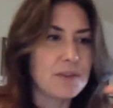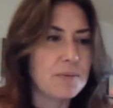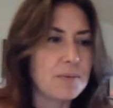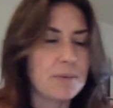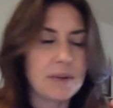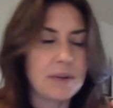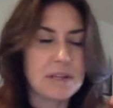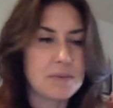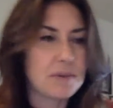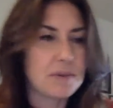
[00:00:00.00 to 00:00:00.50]

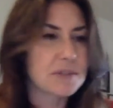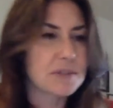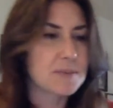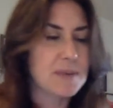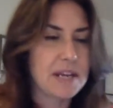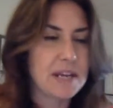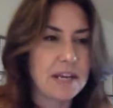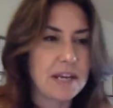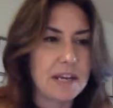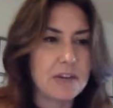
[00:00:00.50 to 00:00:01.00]
when you were
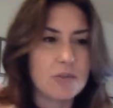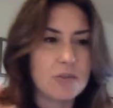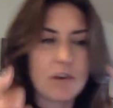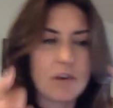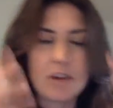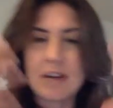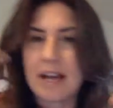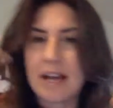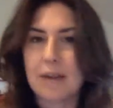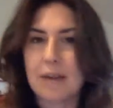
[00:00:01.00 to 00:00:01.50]
speaking in your
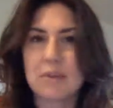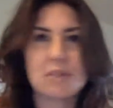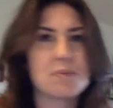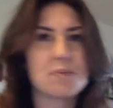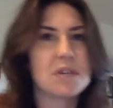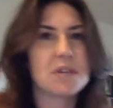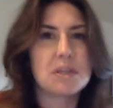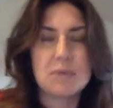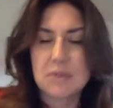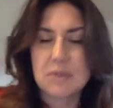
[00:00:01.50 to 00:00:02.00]
own language and
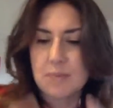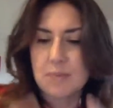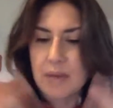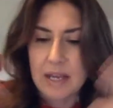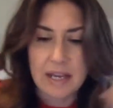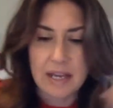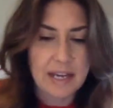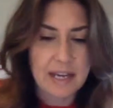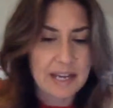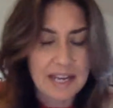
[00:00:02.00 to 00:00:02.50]
when you were
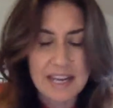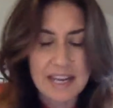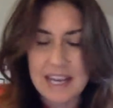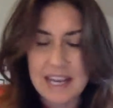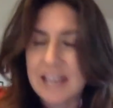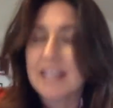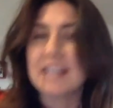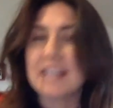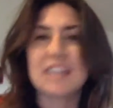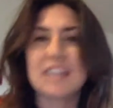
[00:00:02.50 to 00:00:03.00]
speaking in
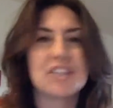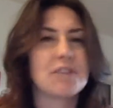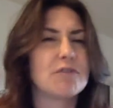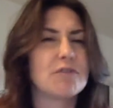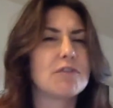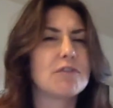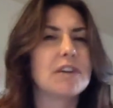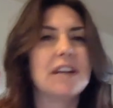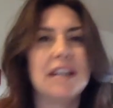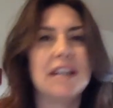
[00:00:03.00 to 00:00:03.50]
English. It
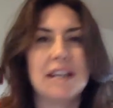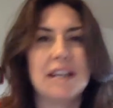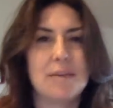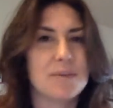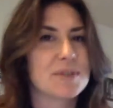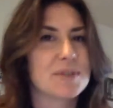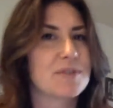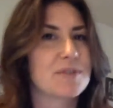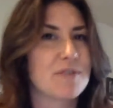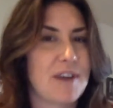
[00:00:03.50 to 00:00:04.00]
really
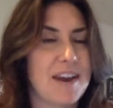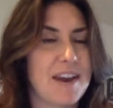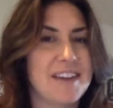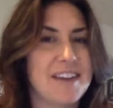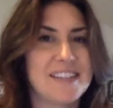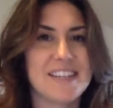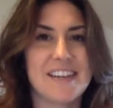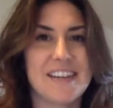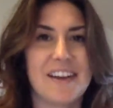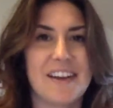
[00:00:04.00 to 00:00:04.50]
was
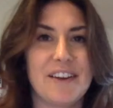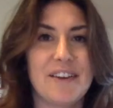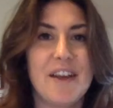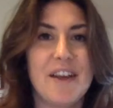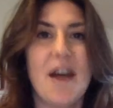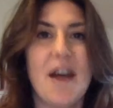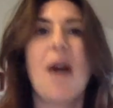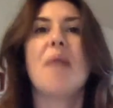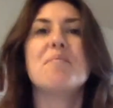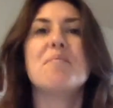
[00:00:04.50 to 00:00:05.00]
great, you know.
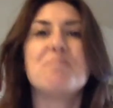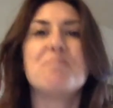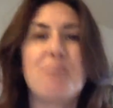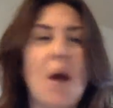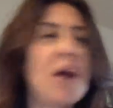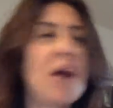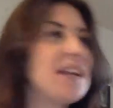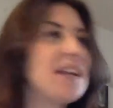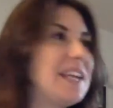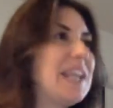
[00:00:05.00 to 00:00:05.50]

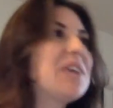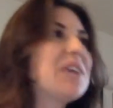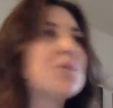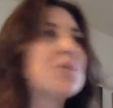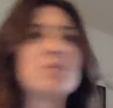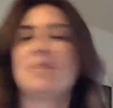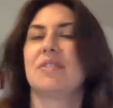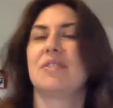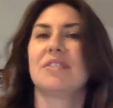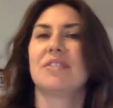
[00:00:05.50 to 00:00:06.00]

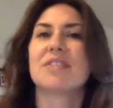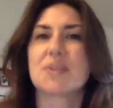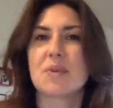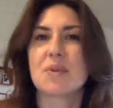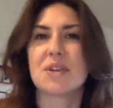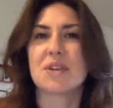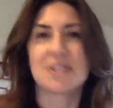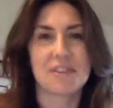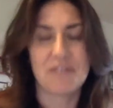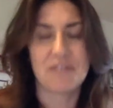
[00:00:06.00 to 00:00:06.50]
Bilingual
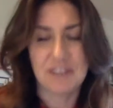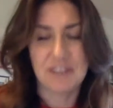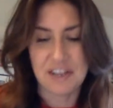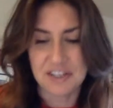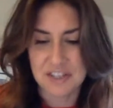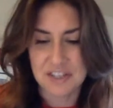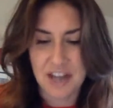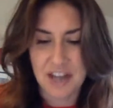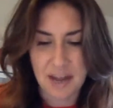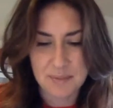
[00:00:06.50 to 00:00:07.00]
Squish the
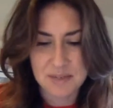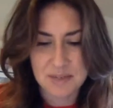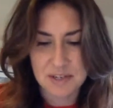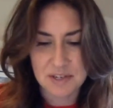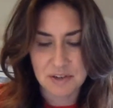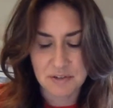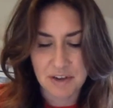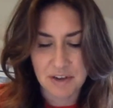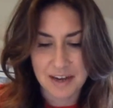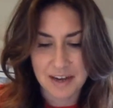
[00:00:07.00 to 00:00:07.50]
fish,
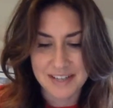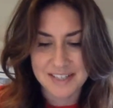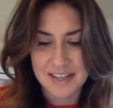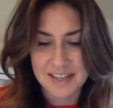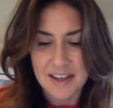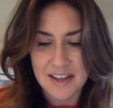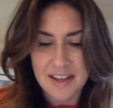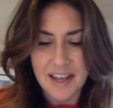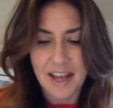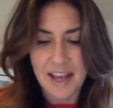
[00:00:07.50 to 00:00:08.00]
absolutely great.
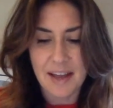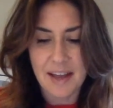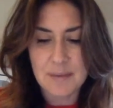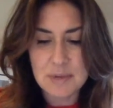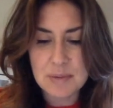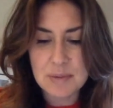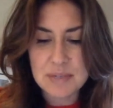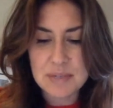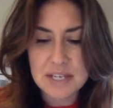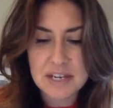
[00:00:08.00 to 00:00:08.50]

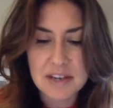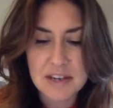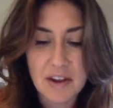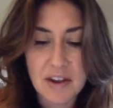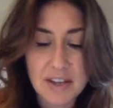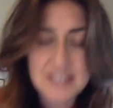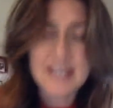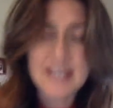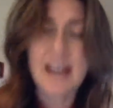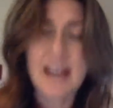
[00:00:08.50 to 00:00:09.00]
It was a
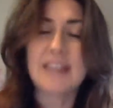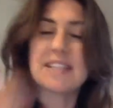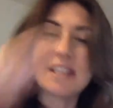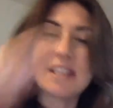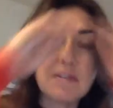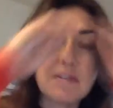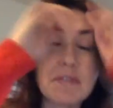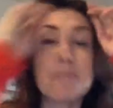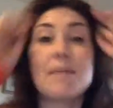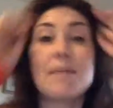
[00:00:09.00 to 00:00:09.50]
nice
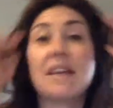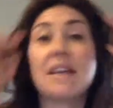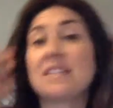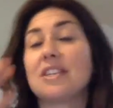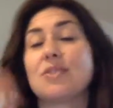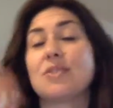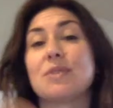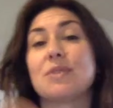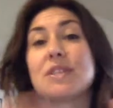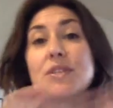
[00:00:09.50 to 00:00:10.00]
landing of the
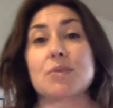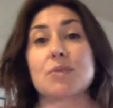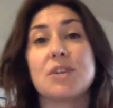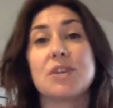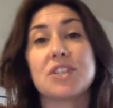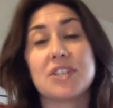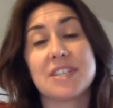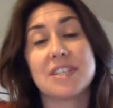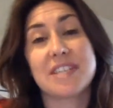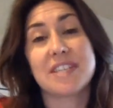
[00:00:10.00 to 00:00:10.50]
message when
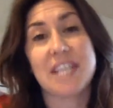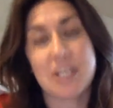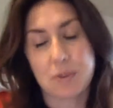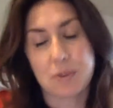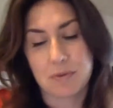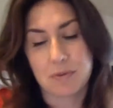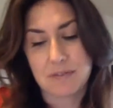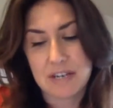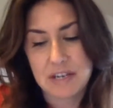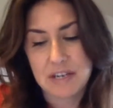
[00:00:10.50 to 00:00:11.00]
Squish and
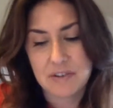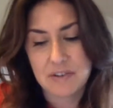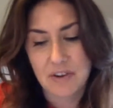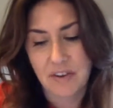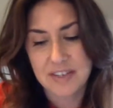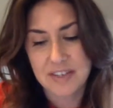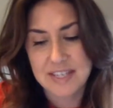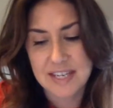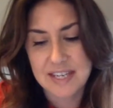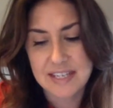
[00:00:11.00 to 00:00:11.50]
Titch were
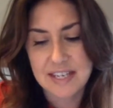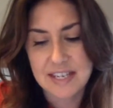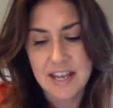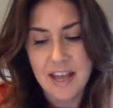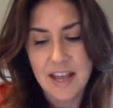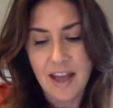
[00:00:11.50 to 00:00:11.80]
reunited.